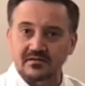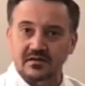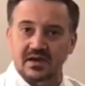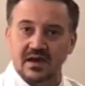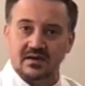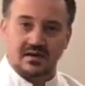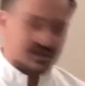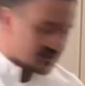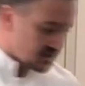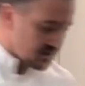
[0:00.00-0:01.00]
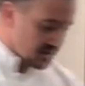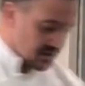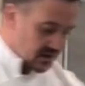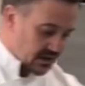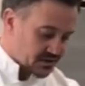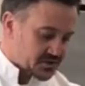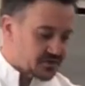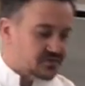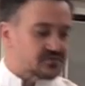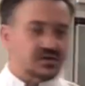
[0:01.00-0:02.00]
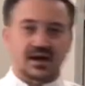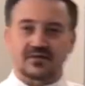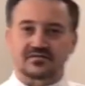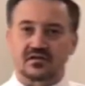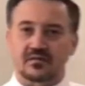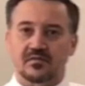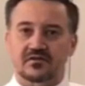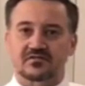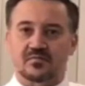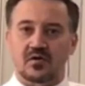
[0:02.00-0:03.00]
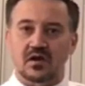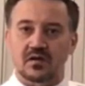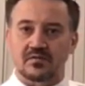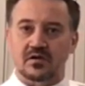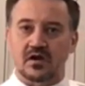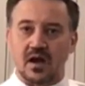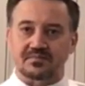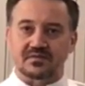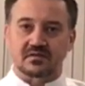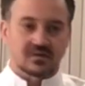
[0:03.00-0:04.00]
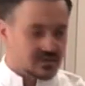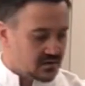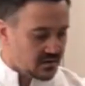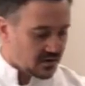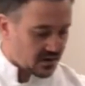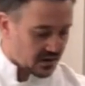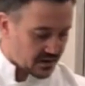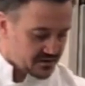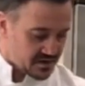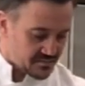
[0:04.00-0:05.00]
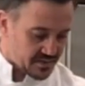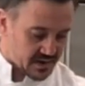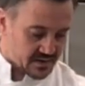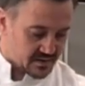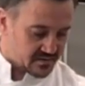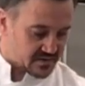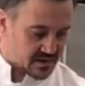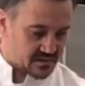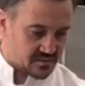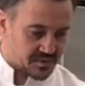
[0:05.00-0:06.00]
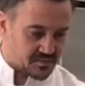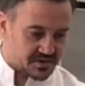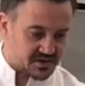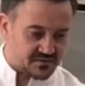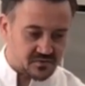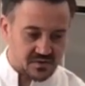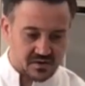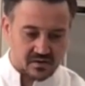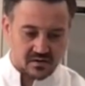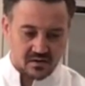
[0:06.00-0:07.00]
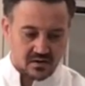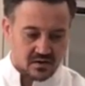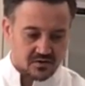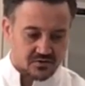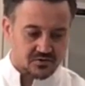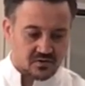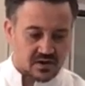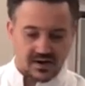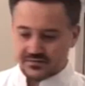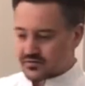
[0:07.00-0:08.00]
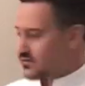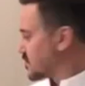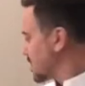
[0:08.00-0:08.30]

the cake in. I choose to have some uh, small aluminum cups. Uh, you can buy uh, that, you know, pretty much everywhere. You don't have to do